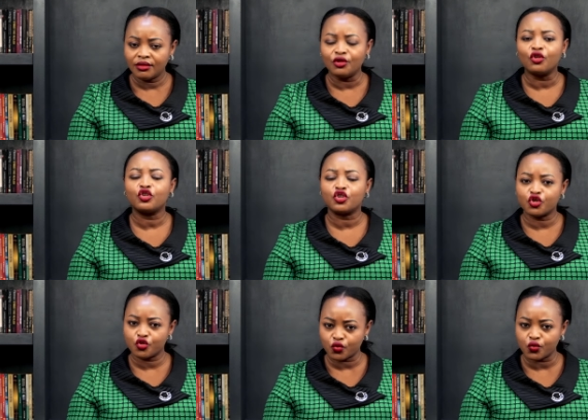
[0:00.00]
not
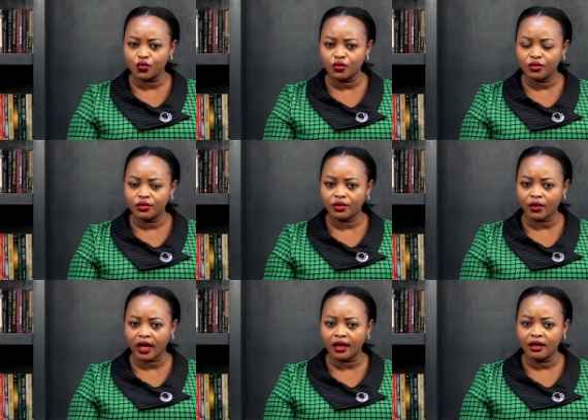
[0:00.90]
true.
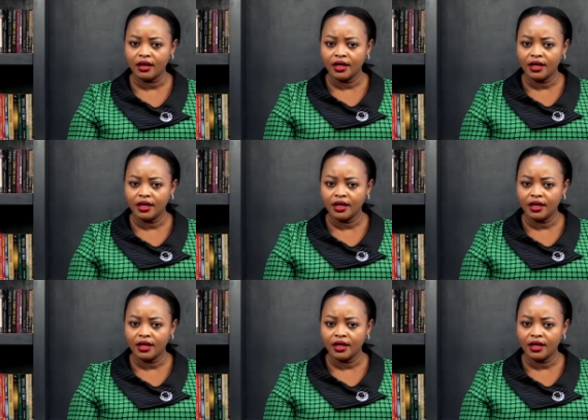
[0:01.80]
Okay?